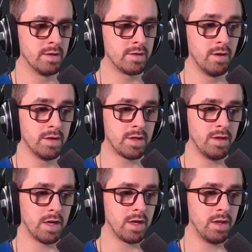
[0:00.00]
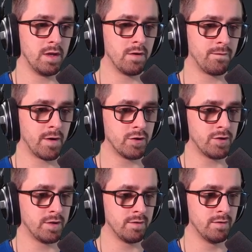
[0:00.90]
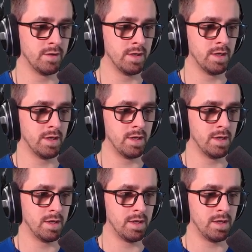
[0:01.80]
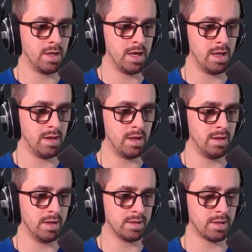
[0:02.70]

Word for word: So let's click clear first. And then let's